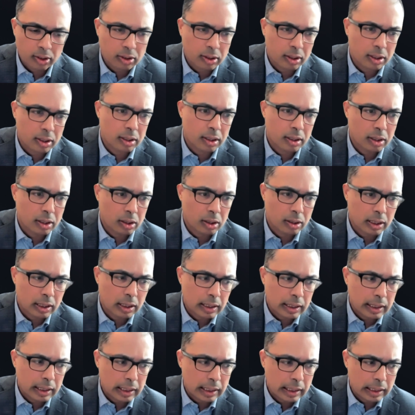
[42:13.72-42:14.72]
put this in and
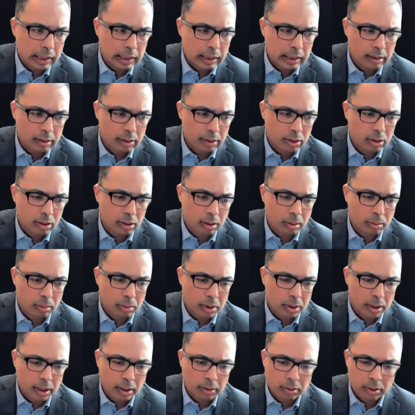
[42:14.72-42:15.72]
you're going to need
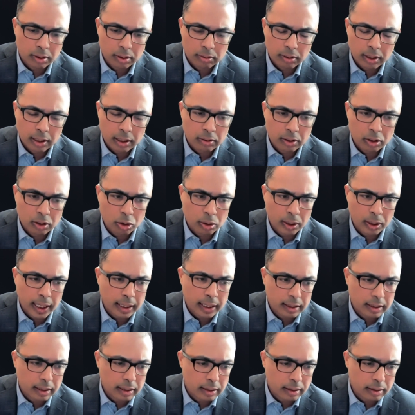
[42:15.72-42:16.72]
some level of AV
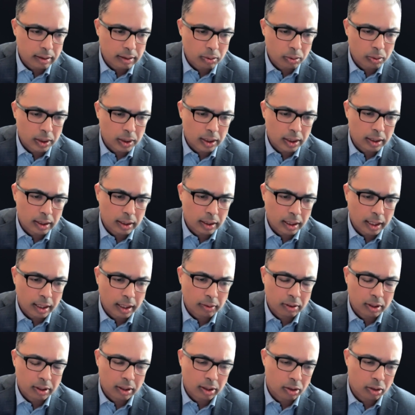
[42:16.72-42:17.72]
tracking. We
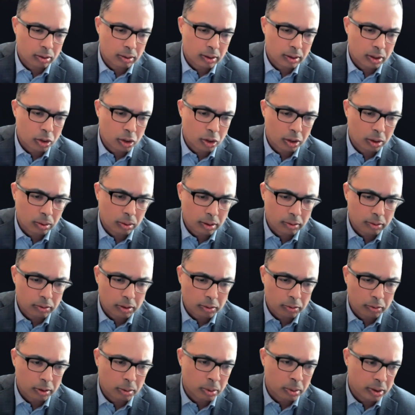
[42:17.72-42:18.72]
have the other issue
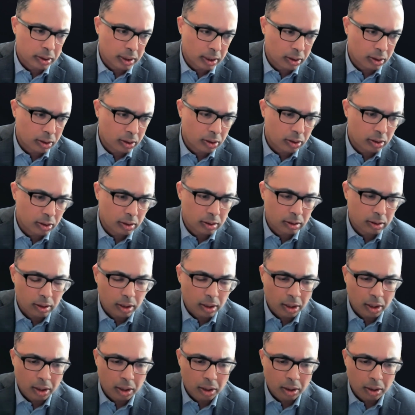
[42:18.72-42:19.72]
of defibrillators,
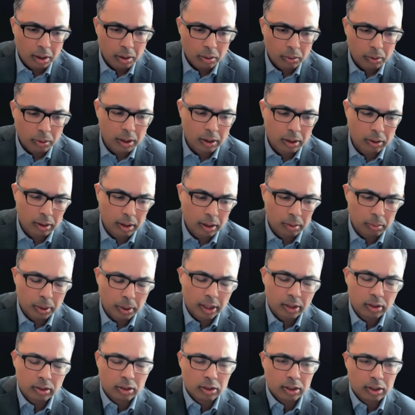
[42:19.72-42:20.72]
and we know
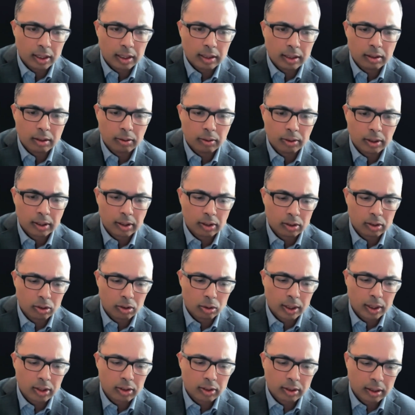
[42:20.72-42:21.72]
that Boston Scientific is
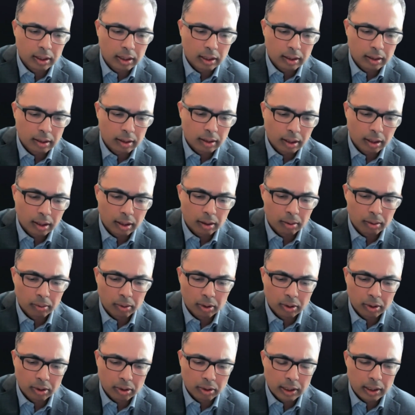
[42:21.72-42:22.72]
addressing
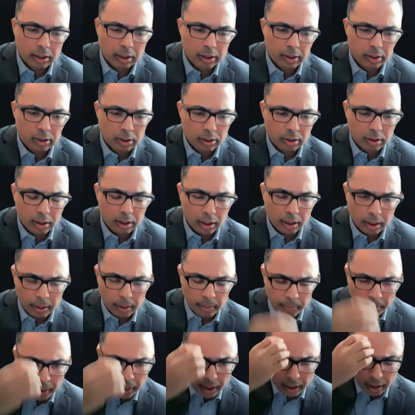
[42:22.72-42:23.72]
the leadless